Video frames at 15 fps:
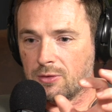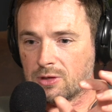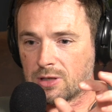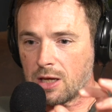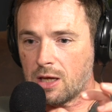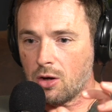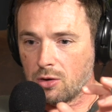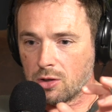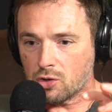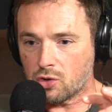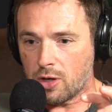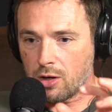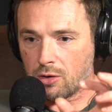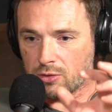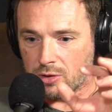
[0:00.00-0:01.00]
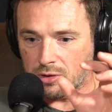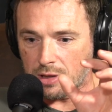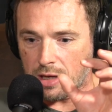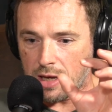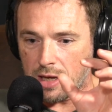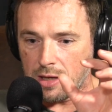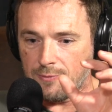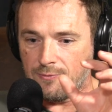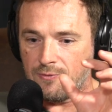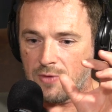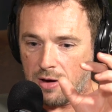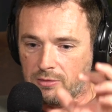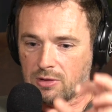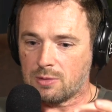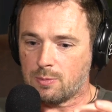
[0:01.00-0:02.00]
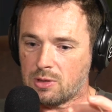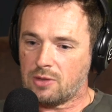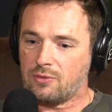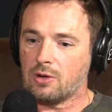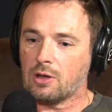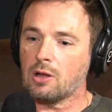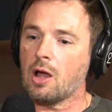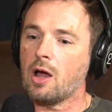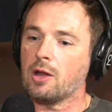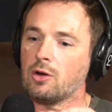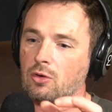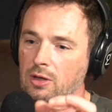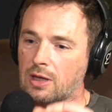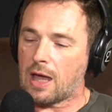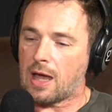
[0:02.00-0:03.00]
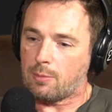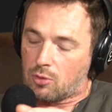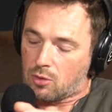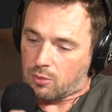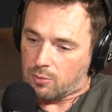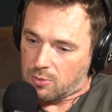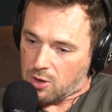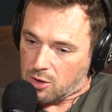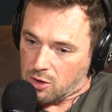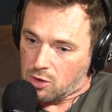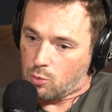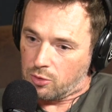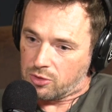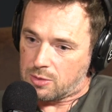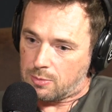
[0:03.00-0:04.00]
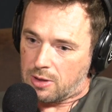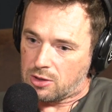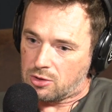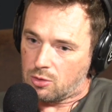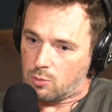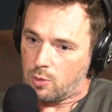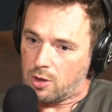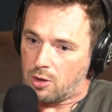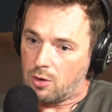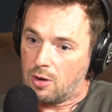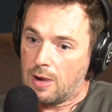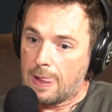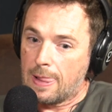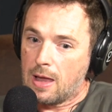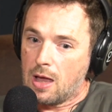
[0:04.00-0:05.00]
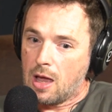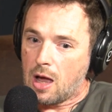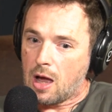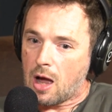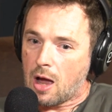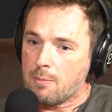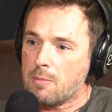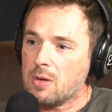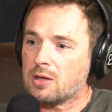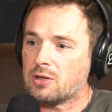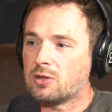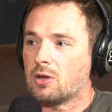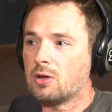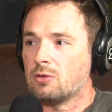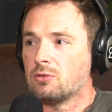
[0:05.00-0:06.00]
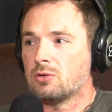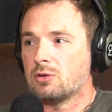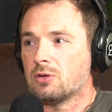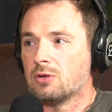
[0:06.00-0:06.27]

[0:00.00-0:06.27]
say on a trail there's a very specific line or gap or that you want to place your wheel, I miss those.